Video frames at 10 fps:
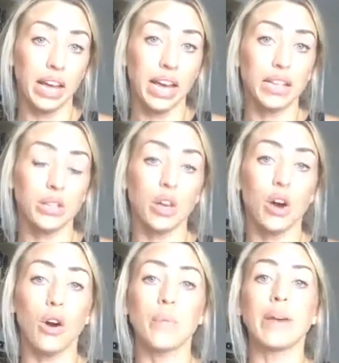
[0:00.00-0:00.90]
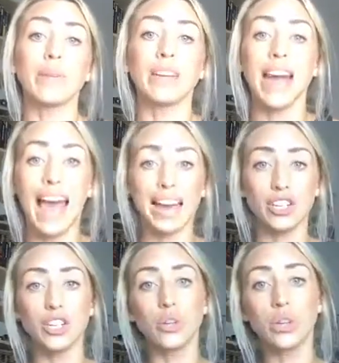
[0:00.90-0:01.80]
And so maybe an
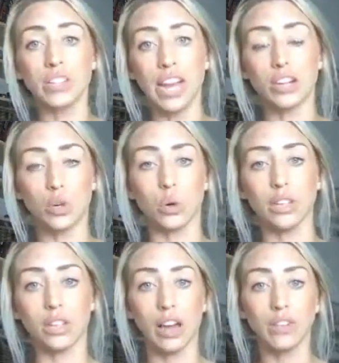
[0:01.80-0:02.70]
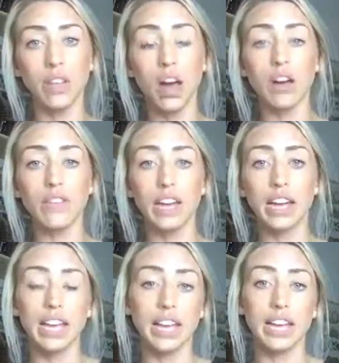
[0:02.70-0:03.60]
action you can take towards self-love
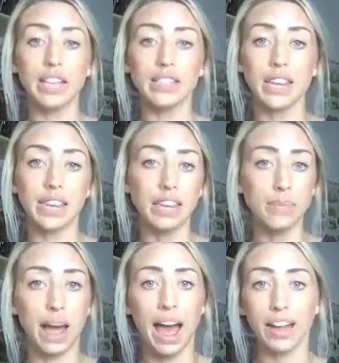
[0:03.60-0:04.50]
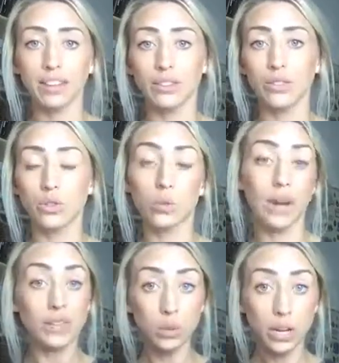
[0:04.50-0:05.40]
is taking a bath
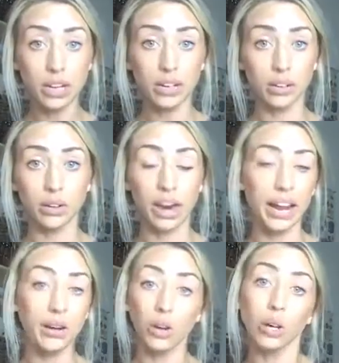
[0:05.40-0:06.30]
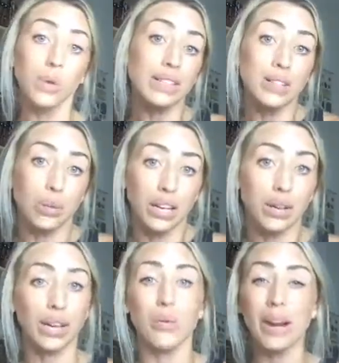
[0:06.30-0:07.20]
twice a week, okay? Or once a week,
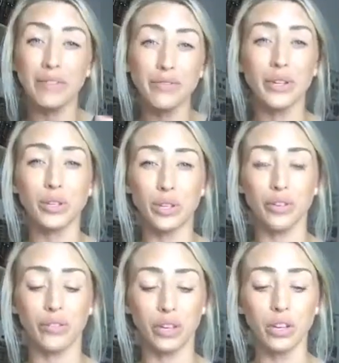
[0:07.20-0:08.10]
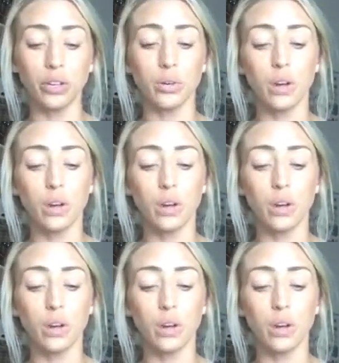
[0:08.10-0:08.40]
right? Whatever feels good for you.